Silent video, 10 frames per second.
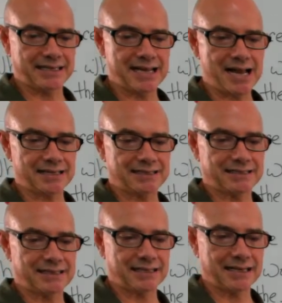
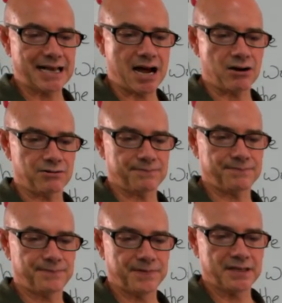yes, Cal.
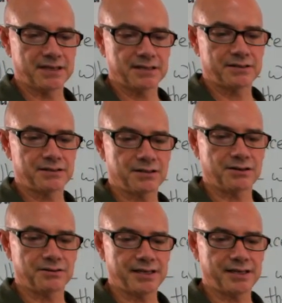So